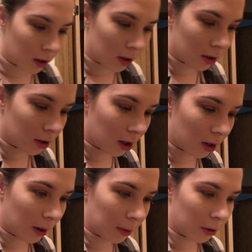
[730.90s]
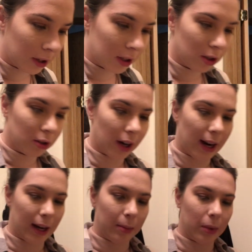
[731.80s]
So I'm going to
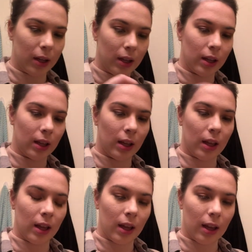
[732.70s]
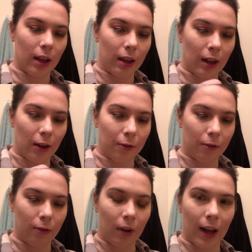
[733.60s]
grab a
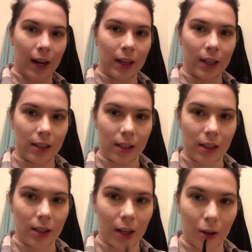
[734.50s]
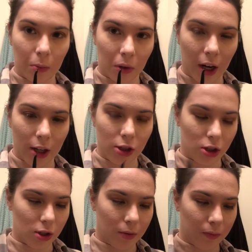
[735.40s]
fine detail
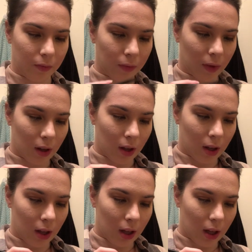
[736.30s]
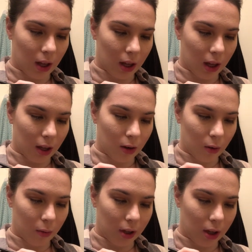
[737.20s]
brush, and
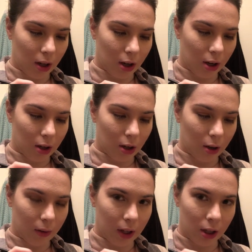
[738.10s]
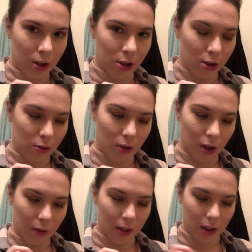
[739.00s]
we are going to go
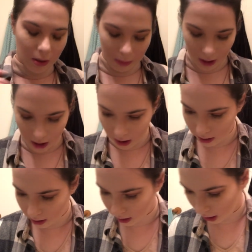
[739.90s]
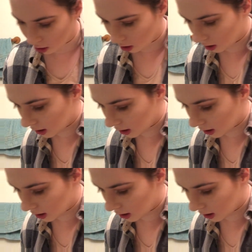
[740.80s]
into the paint and sketch this